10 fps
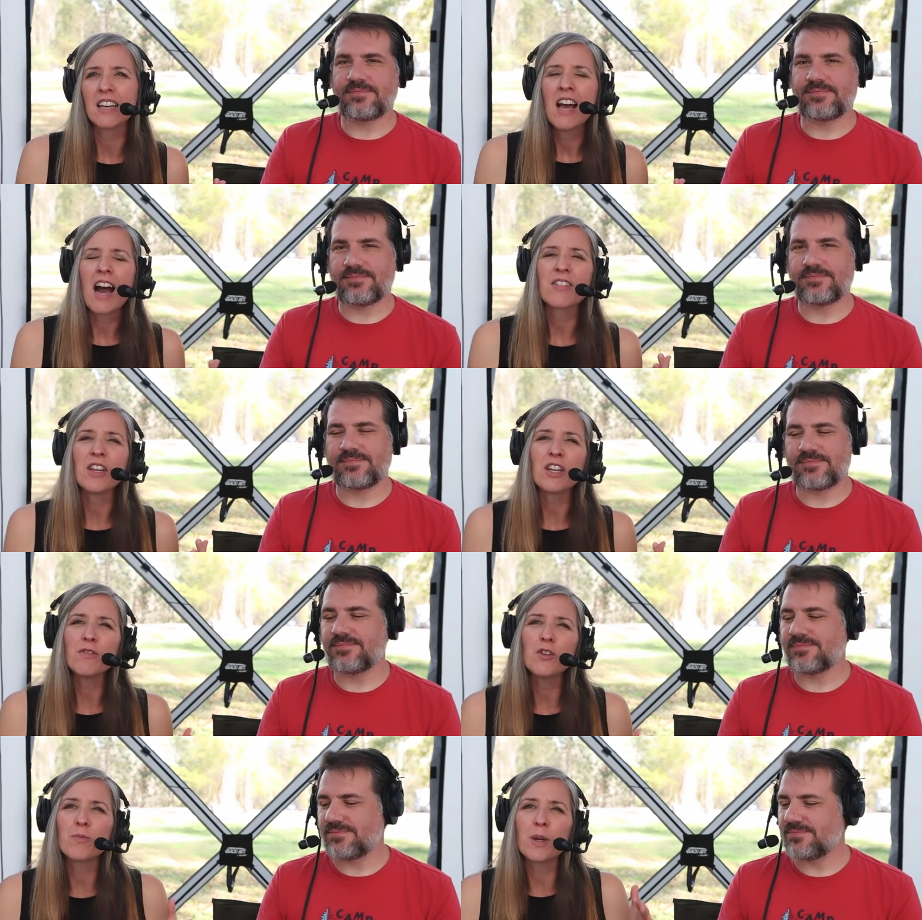Speaker 1: And I think
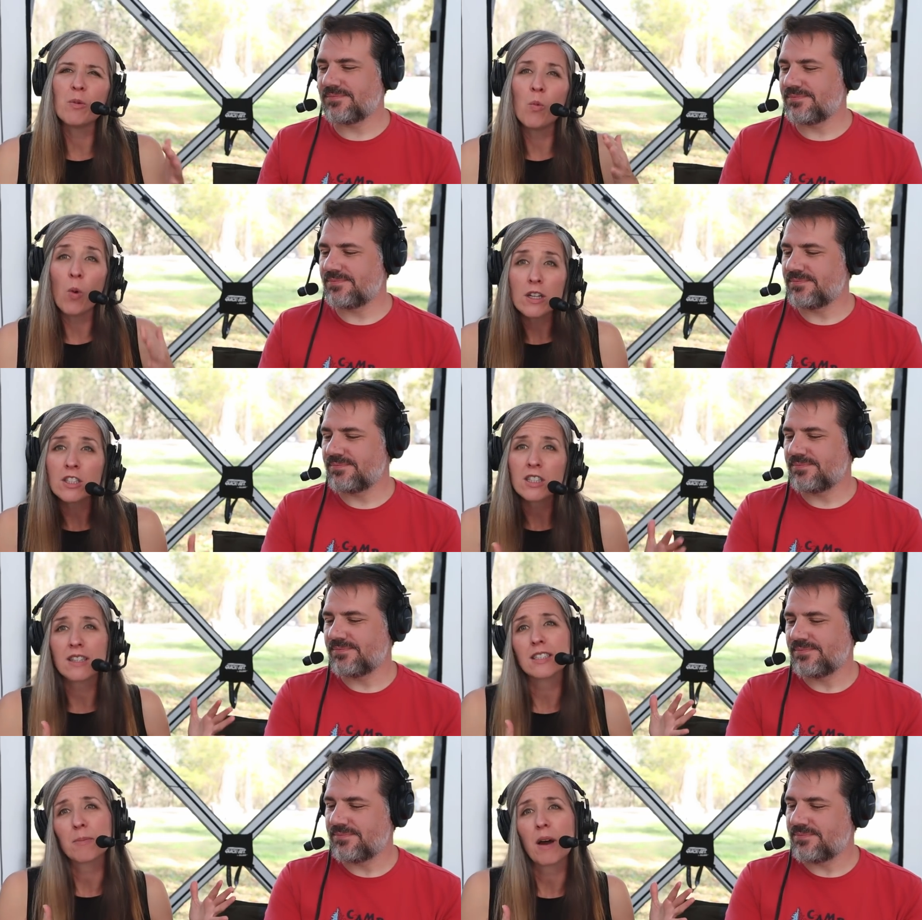if you've been
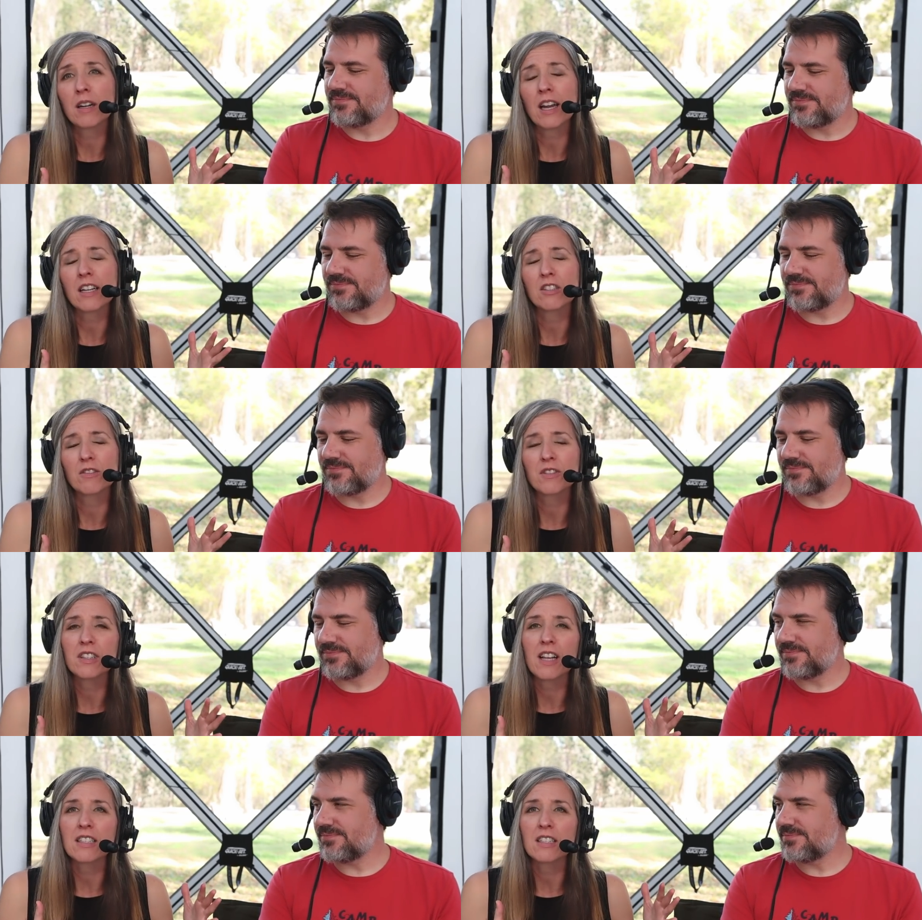watching this podcast over
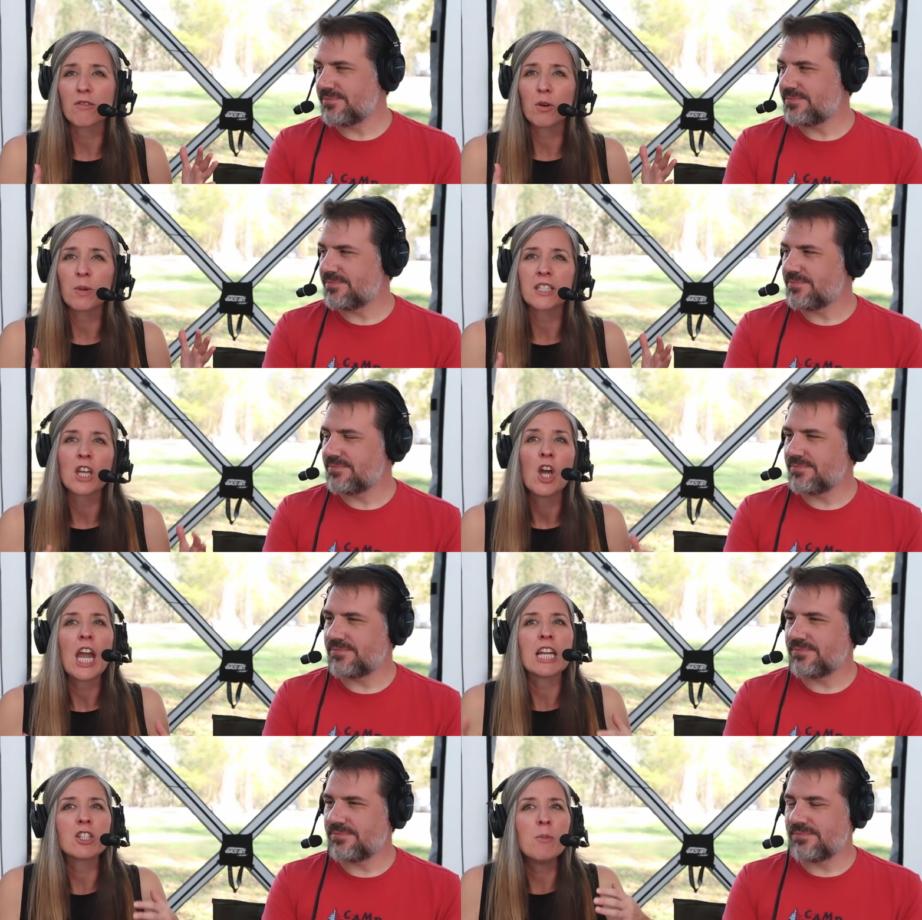the last several weeks,
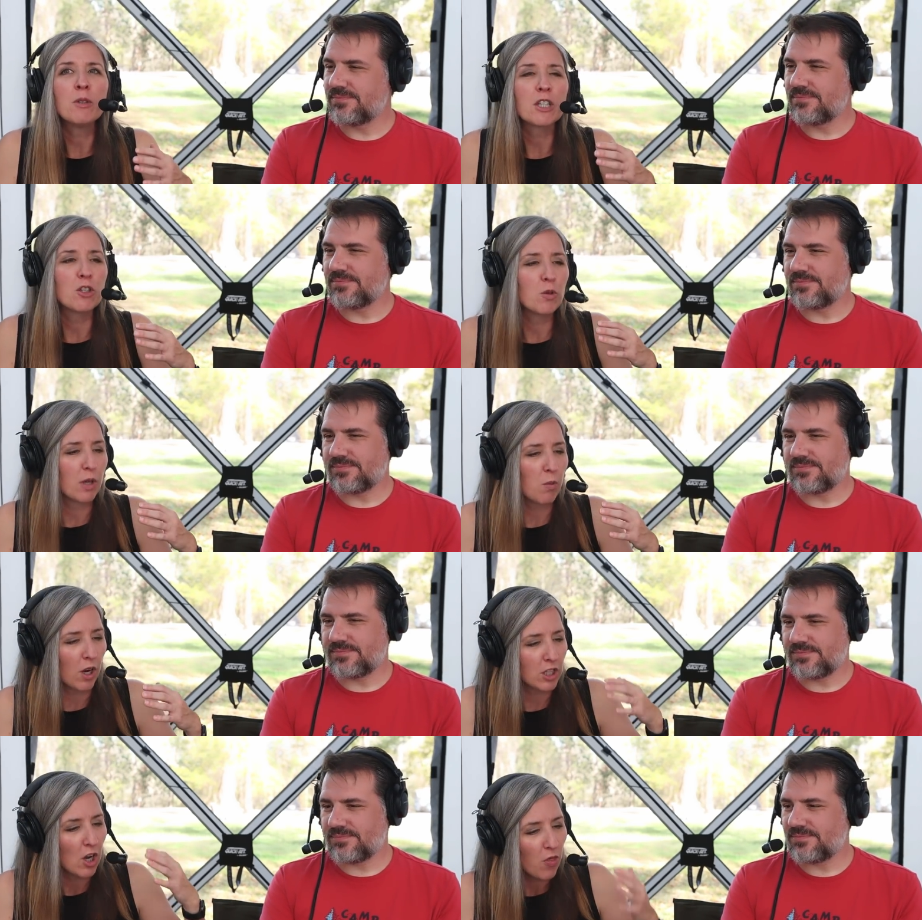it's almost like you can
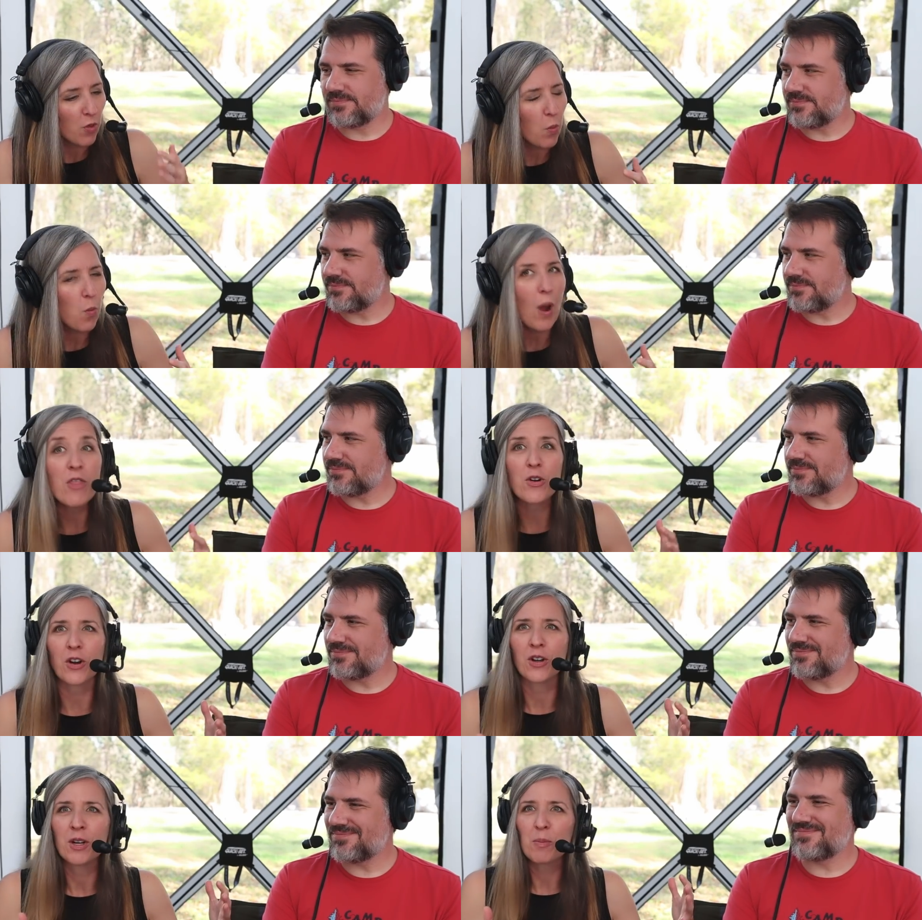watch the
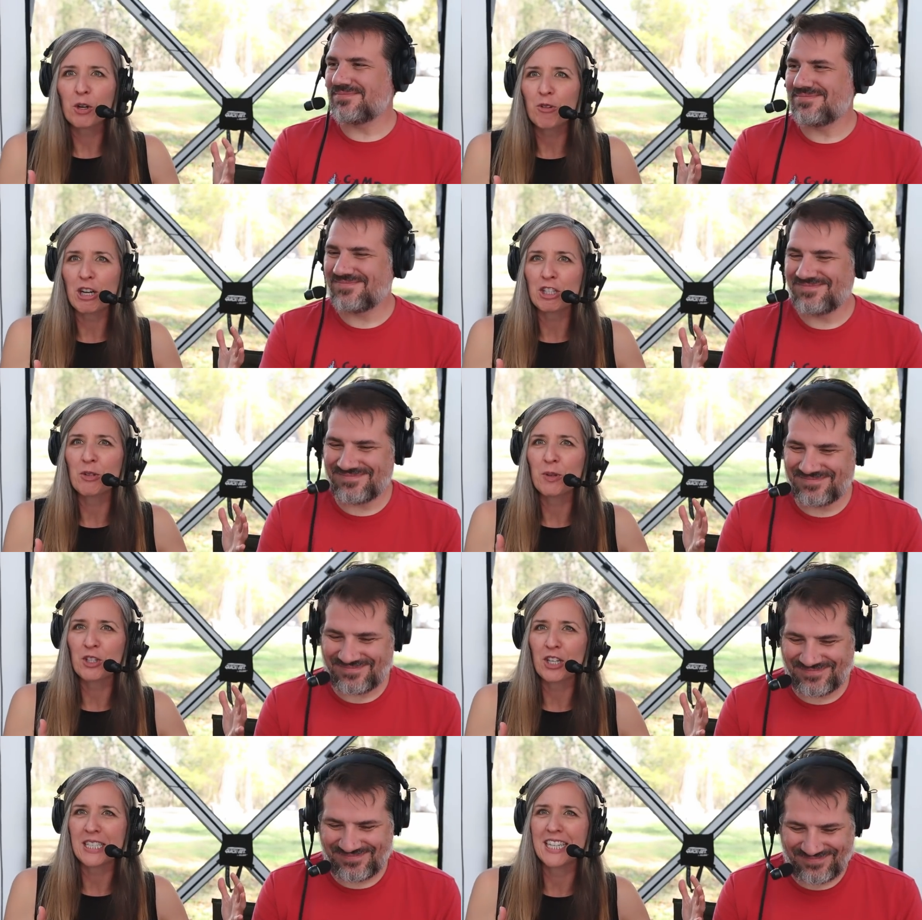weather progression
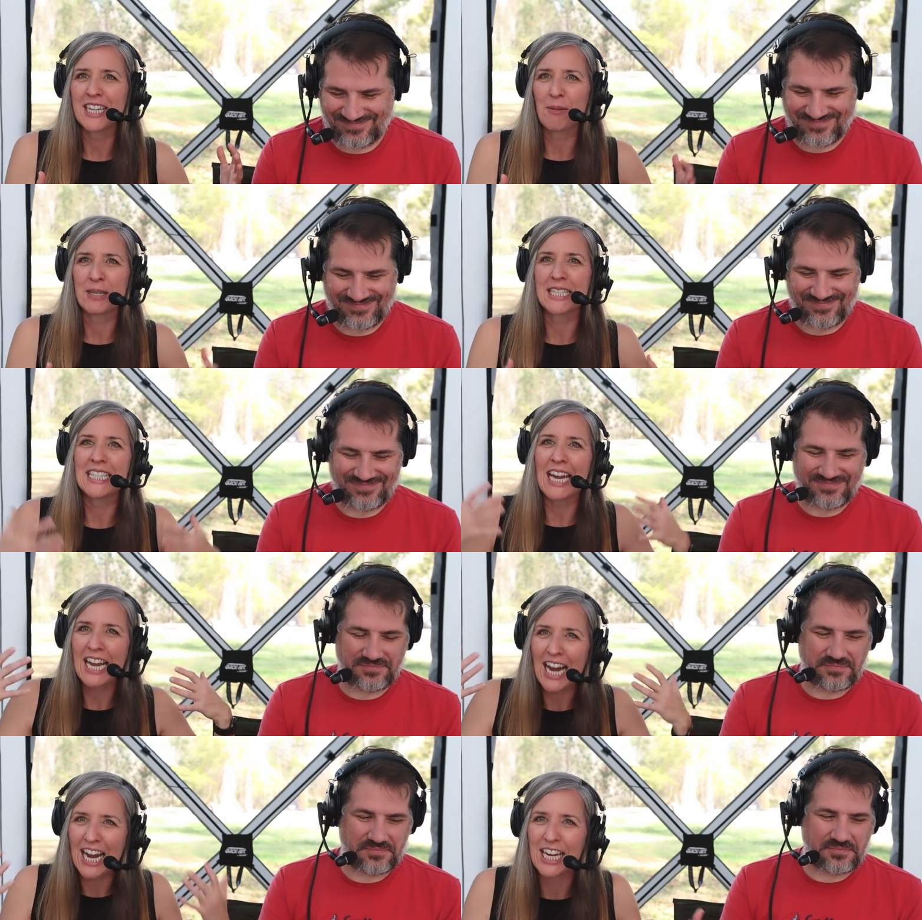with Jason and Abby.
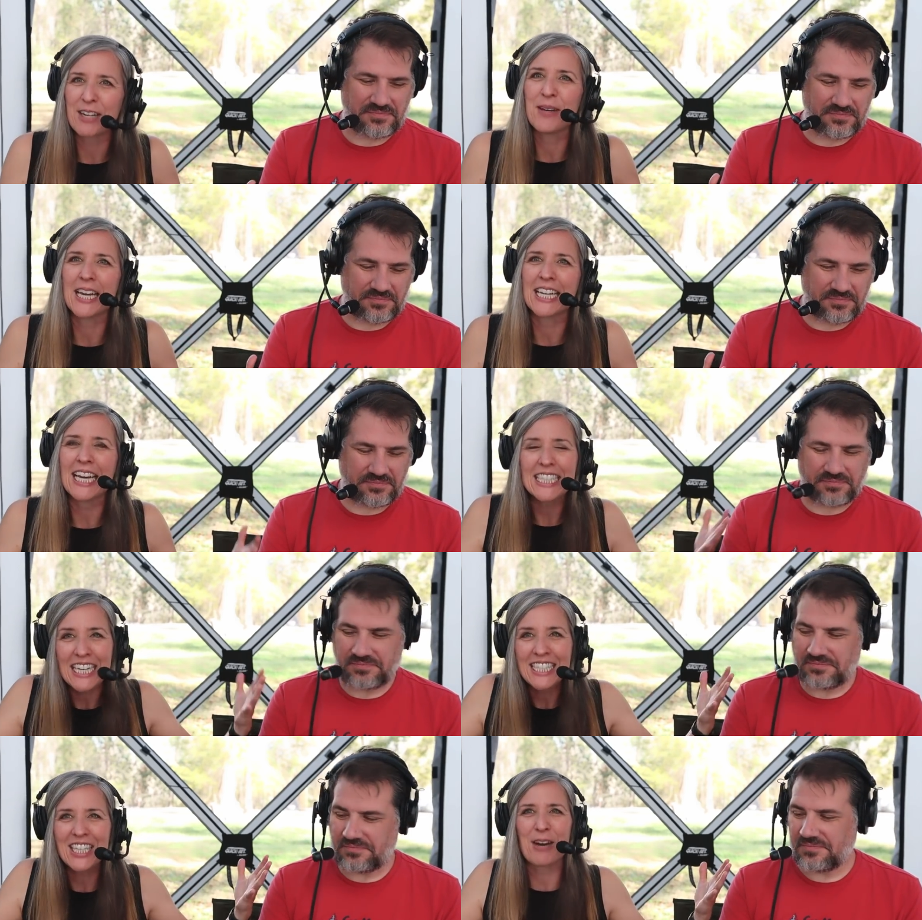Today, I am in a
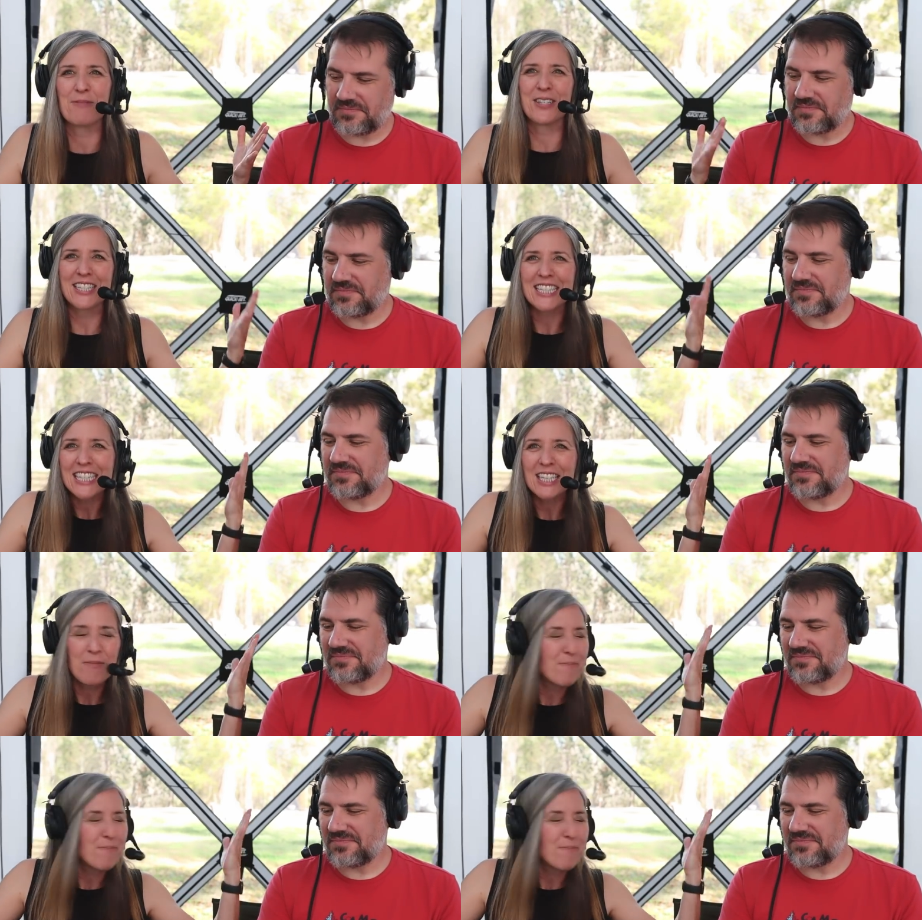tank top, which is like